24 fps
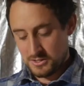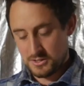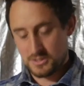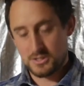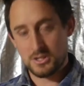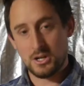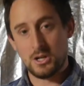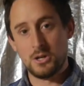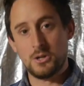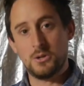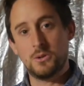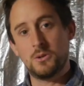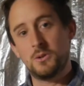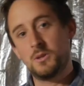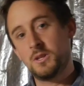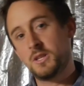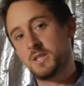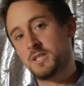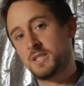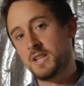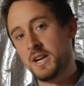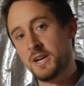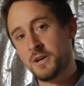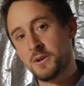So,
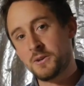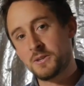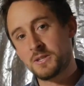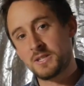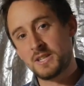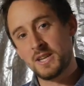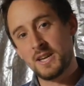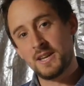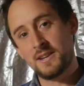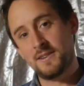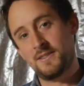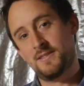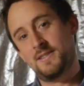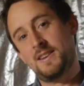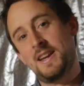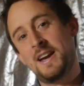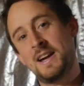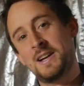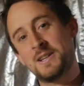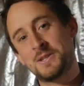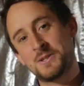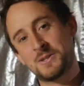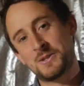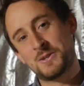this dado set,
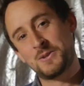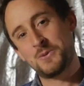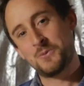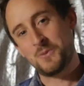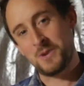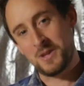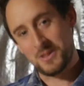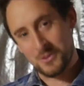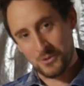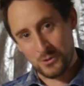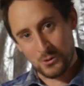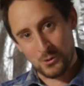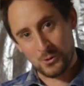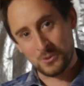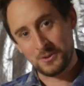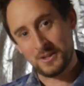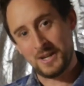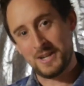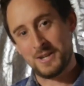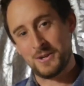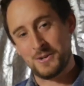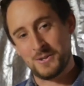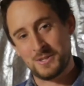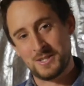as with all
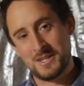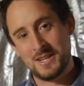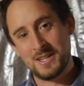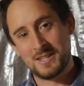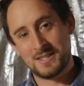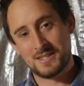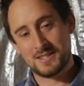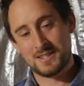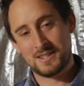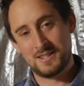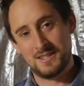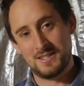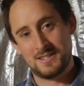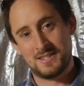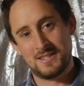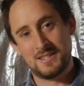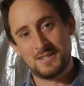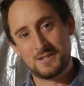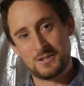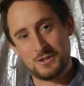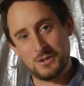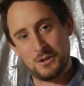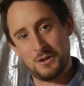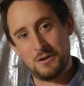dado sets,
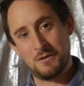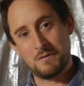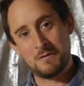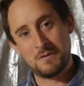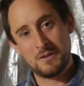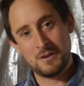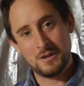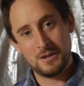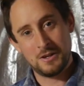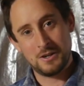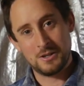consists of